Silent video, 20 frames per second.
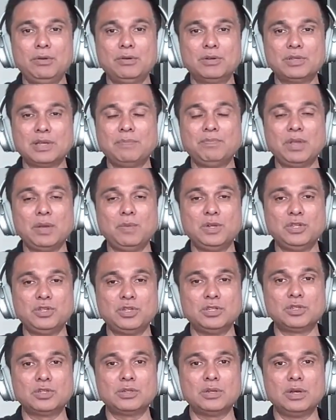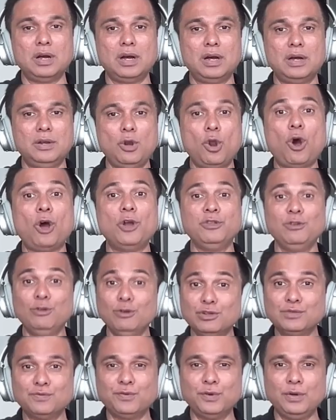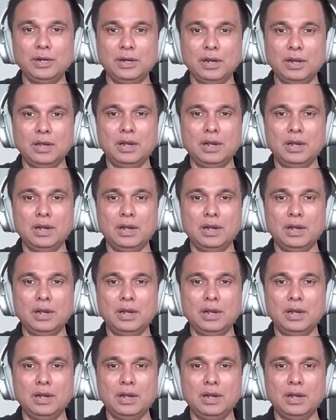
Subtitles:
something which is non-useful